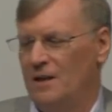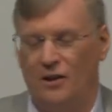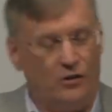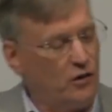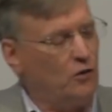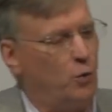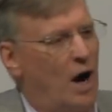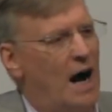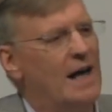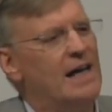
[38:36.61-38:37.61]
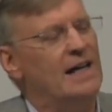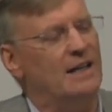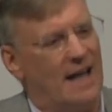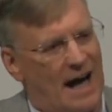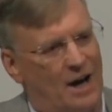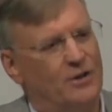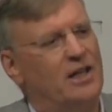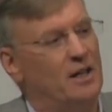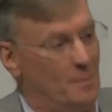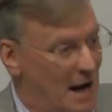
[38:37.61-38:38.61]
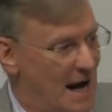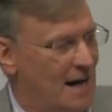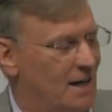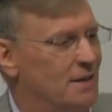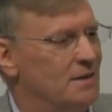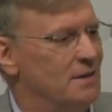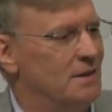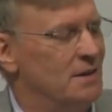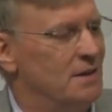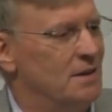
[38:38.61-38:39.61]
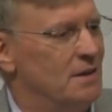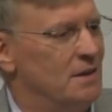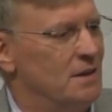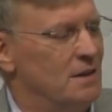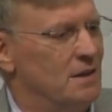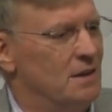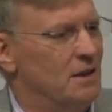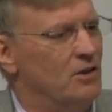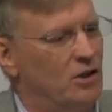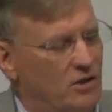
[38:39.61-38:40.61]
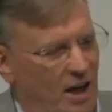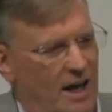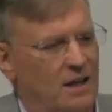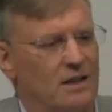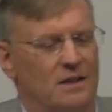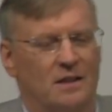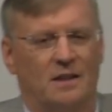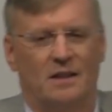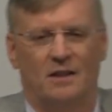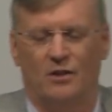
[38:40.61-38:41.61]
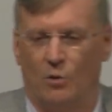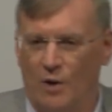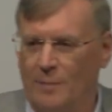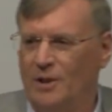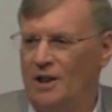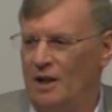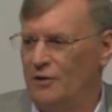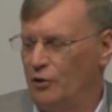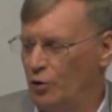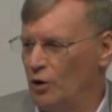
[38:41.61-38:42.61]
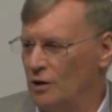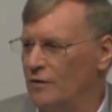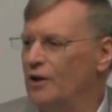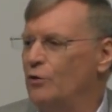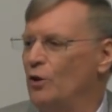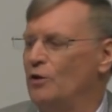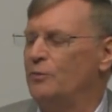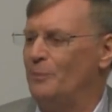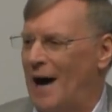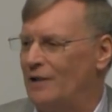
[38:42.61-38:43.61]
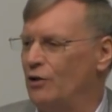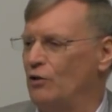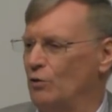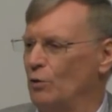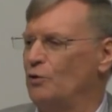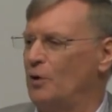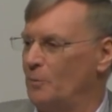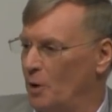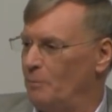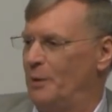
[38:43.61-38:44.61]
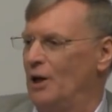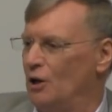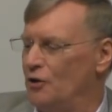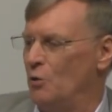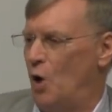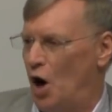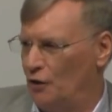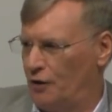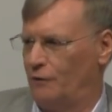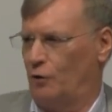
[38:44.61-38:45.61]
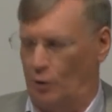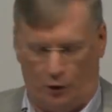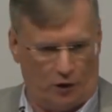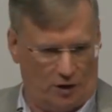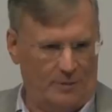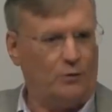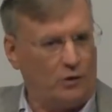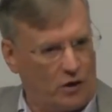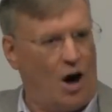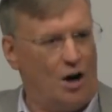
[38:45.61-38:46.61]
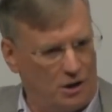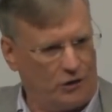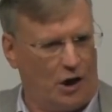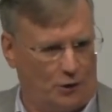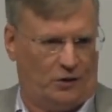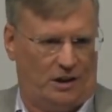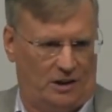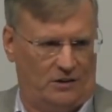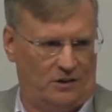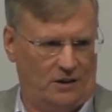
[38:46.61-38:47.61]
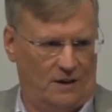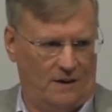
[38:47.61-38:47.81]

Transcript: This is why he allowed Nehemiah to take the remnant of the children of Israel back to Jerusalem to build the walls of Jerusalem. This is Artaxerxes.